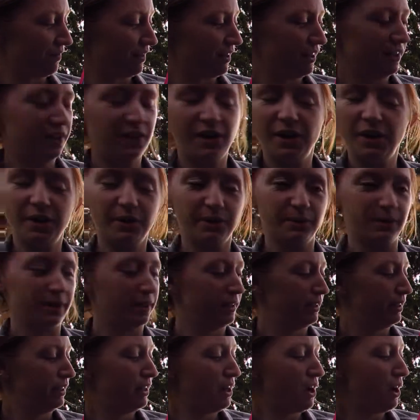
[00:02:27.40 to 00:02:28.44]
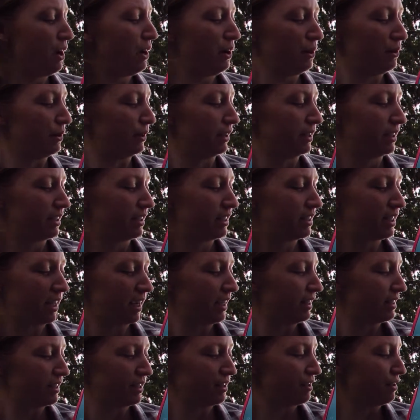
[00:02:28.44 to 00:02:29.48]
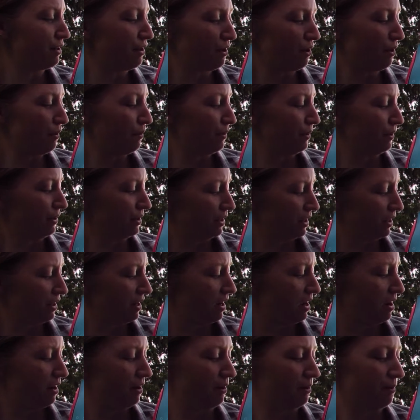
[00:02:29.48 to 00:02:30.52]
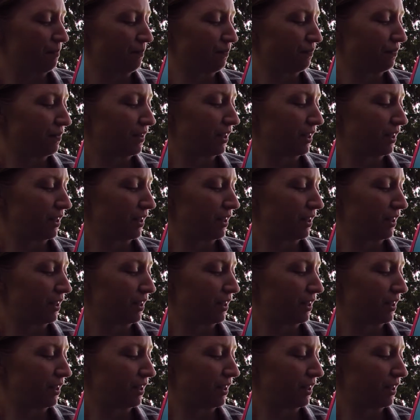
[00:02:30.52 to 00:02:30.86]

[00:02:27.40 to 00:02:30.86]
No, Tad did not want to know.